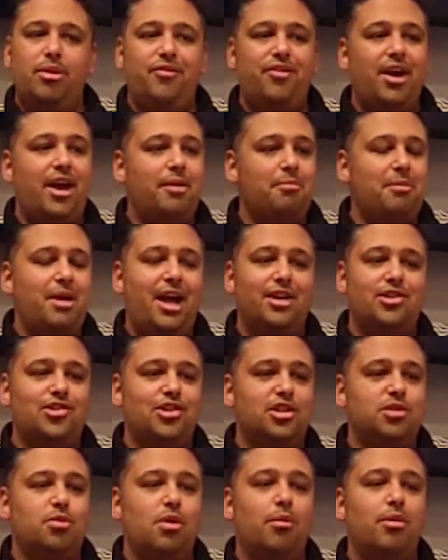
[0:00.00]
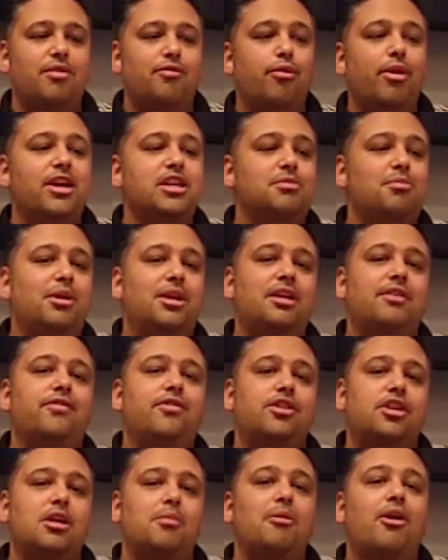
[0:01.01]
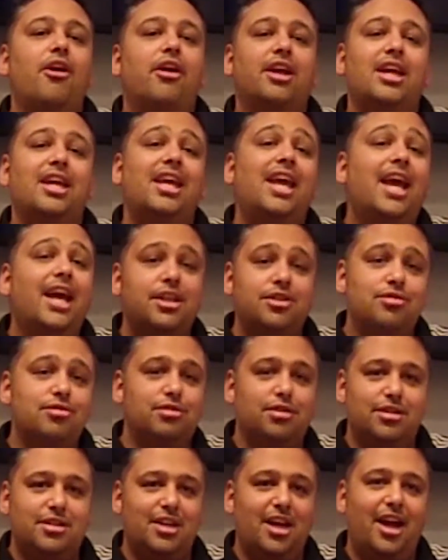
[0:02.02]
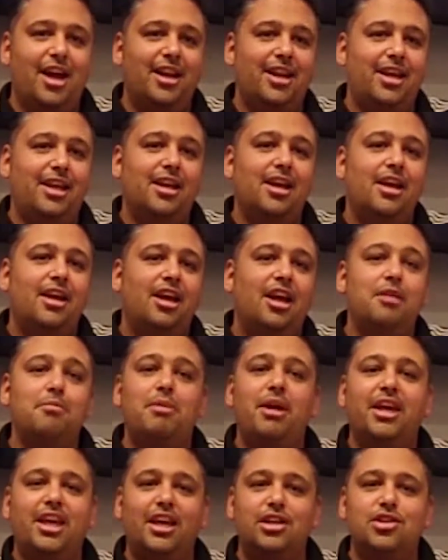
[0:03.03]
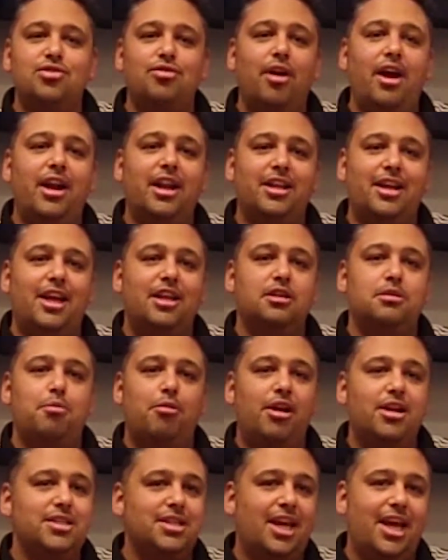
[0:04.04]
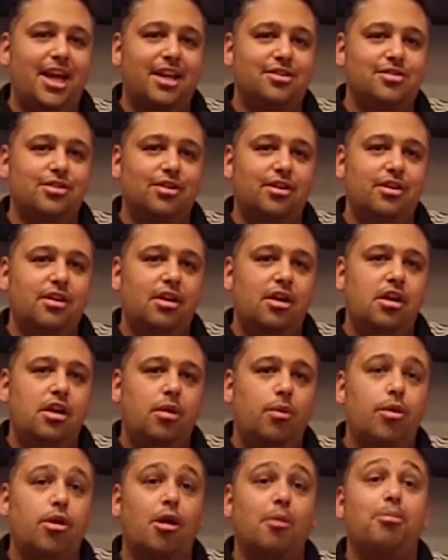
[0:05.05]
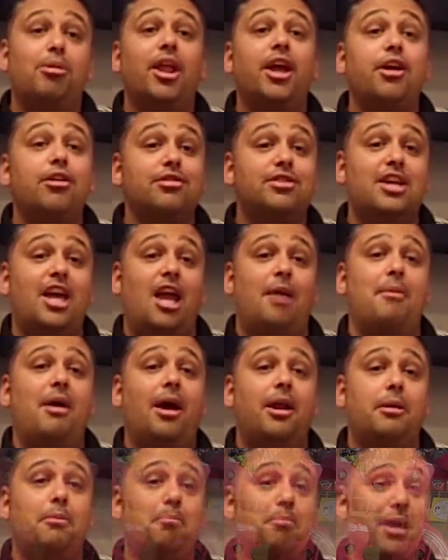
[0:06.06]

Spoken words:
We've had matches where we've raised money for the American Cancer Society and Making Stride Against Breast Cancer, where our players came out